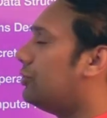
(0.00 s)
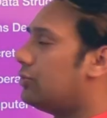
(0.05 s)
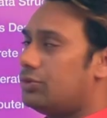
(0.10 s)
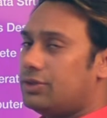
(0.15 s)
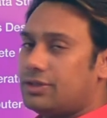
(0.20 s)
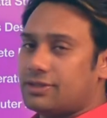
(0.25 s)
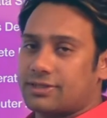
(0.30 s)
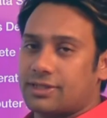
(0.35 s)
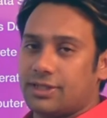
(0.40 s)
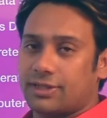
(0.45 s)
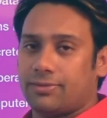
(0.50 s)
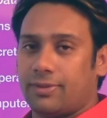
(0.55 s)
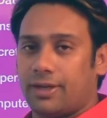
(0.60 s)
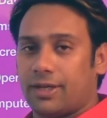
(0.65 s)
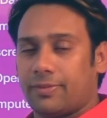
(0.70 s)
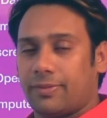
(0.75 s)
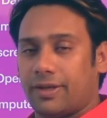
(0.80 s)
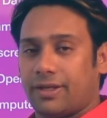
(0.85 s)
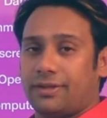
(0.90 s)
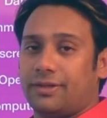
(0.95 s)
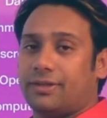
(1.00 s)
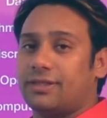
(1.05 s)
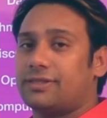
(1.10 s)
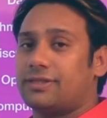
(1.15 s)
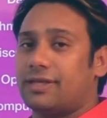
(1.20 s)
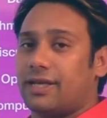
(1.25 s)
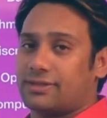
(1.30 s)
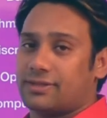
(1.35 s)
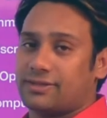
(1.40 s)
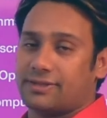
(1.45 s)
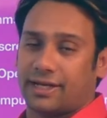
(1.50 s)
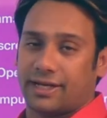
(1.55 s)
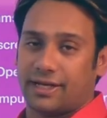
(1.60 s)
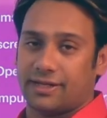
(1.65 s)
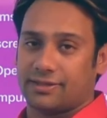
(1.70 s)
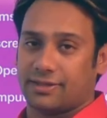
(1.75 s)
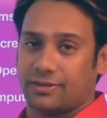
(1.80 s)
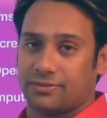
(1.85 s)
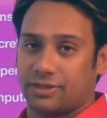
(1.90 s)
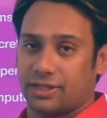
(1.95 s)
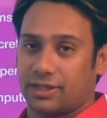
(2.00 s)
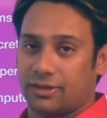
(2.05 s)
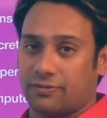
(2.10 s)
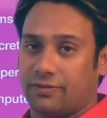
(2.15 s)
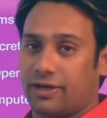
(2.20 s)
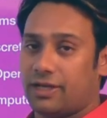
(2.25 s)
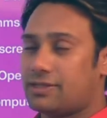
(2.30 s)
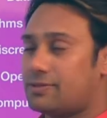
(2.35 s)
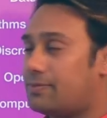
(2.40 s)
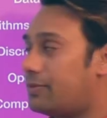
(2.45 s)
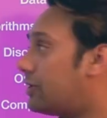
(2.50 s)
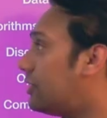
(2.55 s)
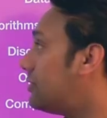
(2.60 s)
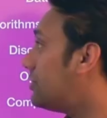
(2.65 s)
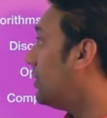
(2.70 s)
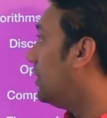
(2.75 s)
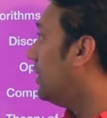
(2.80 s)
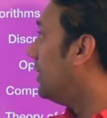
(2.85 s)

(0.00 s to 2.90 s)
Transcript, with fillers: do discrete mathematics as a second subject why is because